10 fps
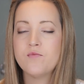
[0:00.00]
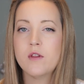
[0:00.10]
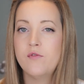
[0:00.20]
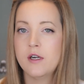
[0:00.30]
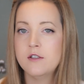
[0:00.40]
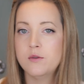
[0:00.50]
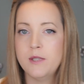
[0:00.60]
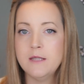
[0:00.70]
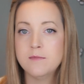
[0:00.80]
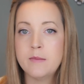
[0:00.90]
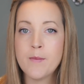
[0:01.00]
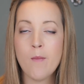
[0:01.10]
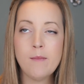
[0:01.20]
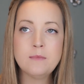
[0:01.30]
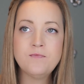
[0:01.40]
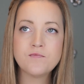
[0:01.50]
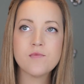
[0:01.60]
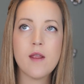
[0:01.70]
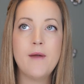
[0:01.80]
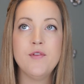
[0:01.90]
It's very sweet.
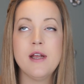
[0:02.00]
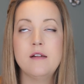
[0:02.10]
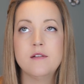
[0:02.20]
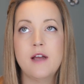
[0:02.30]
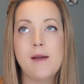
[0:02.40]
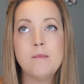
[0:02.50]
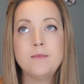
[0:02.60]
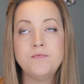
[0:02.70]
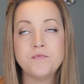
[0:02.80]
And the inside,